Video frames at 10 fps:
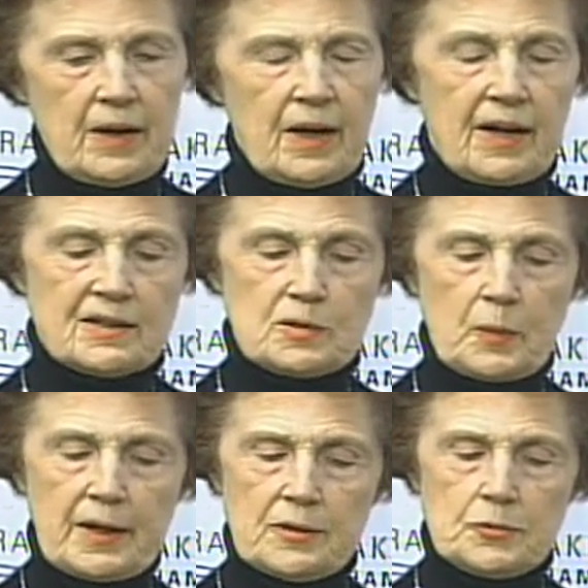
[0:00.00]
as
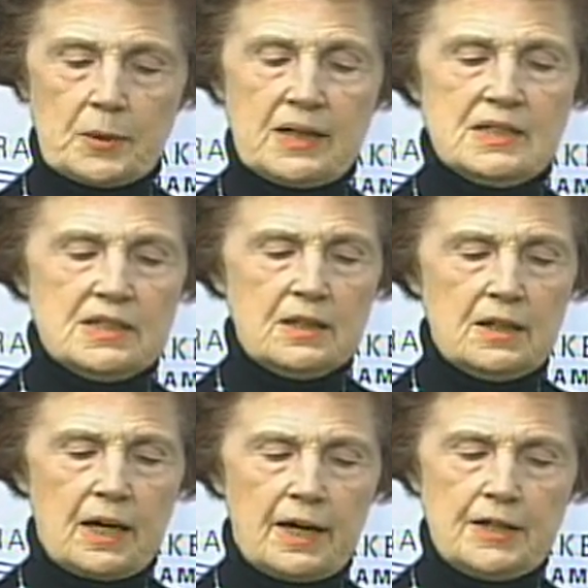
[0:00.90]
we address and
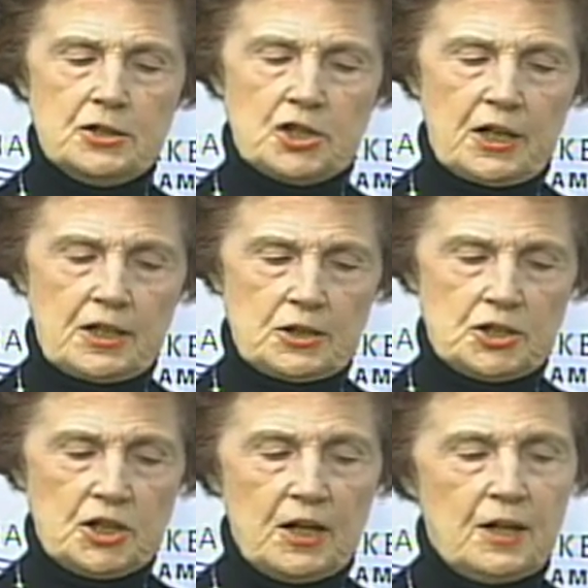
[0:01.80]
guide change,